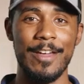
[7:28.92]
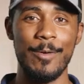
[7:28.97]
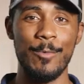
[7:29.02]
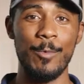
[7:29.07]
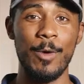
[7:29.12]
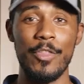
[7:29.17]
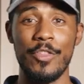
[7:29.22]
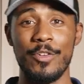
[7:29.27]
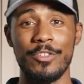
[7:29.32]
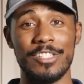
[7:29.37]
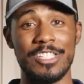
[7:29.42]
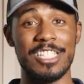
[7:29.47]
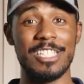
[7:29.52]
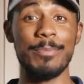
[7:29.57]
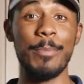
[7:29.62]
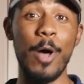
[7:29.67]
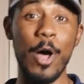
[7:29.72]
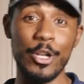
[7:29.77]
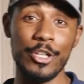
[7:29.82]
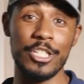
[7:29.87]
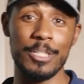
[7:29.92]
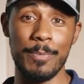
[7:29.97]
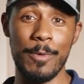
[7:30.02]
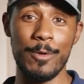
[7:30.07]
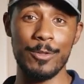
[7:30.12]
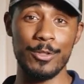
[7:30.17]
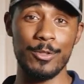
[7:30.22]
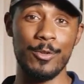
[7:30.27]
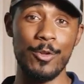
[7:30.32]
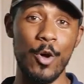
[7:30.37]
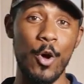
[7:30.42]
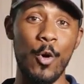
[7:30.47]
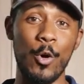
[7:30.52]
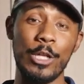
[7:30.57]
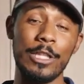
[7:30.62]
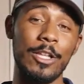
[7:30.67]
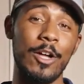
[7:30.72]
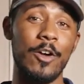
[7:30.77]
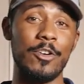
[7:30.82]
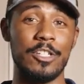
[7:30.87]
Whether it's a small disposal or
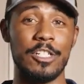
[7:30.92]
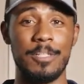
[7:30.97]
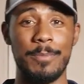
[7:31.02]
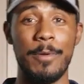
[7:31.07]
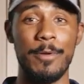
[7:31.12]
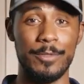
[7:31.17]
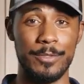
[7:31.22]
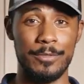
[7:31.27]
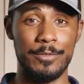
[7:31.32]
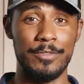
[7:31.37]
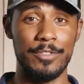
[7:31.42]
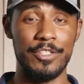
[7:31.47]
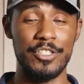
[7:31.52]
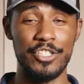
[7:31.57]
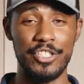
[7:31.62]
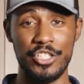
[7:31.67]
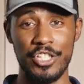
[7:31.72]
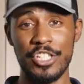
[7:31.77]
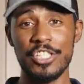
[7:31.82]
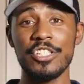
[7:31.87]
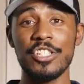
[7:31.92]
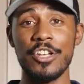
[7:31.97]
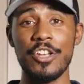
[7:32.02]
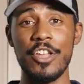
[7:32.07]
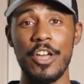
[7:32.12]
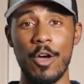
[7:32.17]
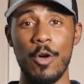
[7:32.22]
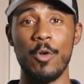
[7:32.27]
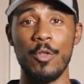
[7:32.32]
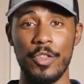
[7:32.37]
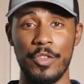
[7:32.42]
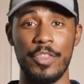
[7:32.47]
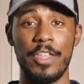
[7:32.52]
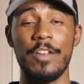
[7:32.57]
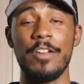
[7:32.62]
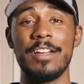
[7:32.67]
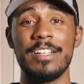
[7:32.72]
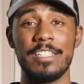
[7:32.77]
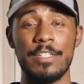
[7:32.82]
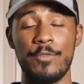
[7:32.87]
a large disposal, just know that
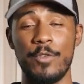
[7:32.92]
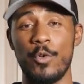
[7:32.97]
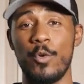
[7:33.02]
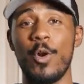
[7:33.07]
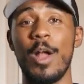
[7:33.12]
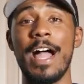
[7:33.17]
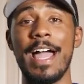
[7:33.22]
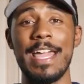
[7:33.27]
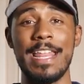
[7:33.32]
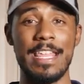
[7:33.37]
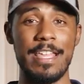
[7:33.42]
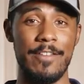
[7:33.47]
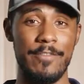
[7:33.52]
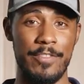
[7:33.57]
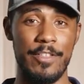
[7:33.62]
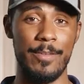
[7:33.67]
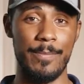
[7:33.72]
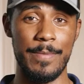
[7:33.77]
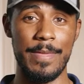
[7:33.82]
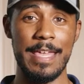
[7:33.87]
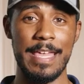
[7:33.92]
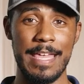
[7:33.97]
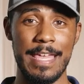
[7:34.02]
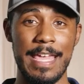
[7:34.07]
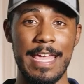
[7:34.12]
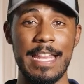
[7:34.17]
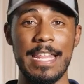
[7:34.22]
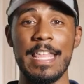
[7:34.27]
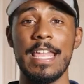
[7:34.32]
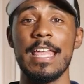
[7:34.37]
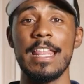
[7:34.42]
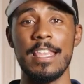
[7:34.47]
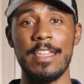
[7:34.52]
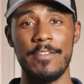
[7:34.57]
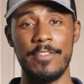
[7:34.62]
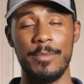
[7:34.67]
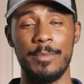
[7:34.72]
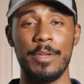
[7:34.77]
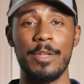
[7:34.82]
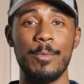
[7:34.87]
there is a variety of them and any
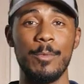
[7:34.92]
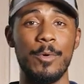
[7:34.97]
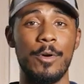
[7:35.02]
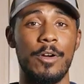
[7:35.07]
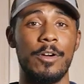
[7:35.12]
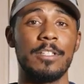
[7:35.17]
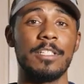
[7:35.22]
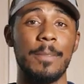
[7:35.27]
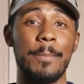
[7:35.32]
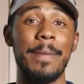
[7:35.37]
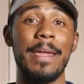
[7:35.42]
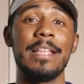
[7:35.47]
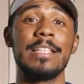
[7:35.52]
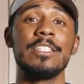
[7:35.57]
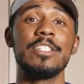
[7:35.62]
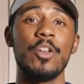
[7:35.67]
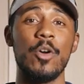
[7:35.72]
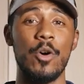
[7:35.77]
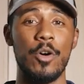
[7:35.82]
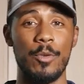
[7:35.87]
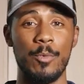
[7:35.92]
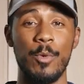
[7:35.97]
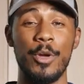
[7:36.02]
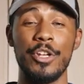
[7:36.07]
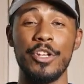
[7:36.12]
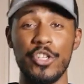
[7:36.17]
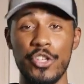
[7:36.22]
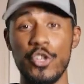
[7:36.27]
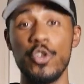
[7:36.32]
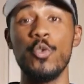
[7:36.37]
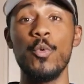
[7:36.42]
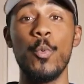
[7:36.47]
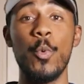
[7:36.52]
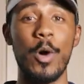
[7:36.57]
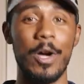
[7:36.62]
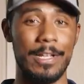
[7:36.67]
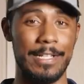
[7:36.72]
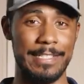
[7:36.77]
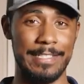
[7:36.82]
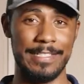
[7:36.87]
of them could work, depends on what you
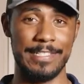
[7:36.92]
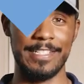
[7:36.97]
want.